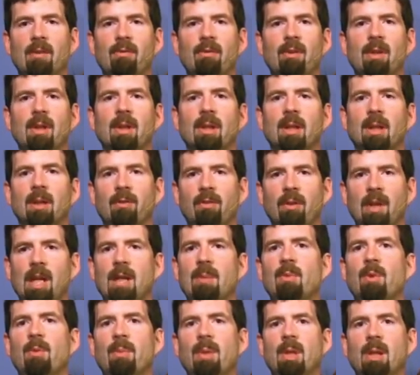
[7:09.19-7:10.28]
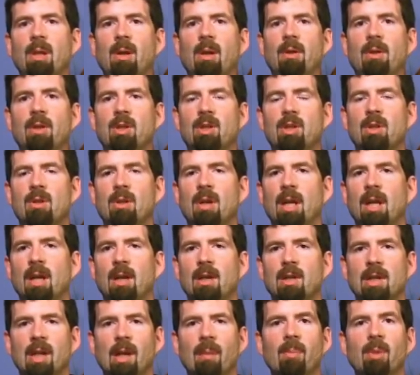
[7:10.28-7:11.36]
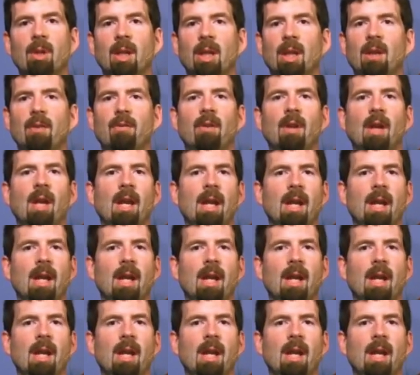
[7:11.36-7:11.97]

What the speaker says: feeling of hand movement along the string because I believe